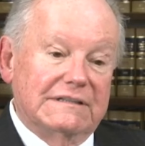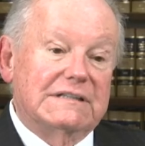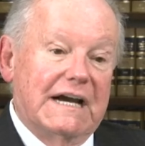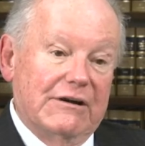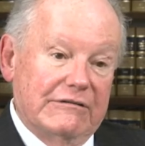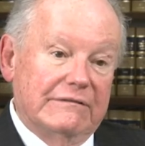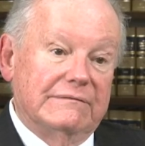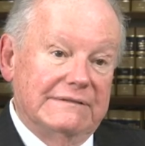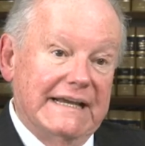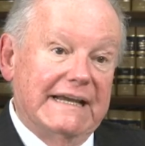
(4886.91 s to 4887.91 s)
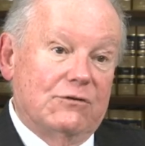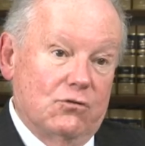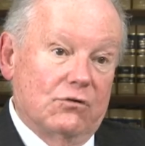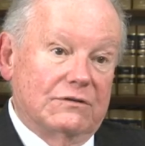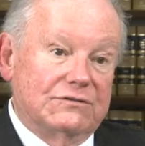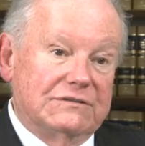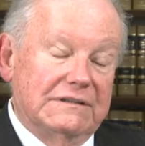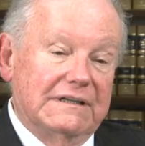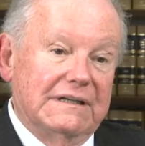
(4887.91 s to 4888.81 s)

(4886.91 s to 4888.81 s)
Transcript: entire day course.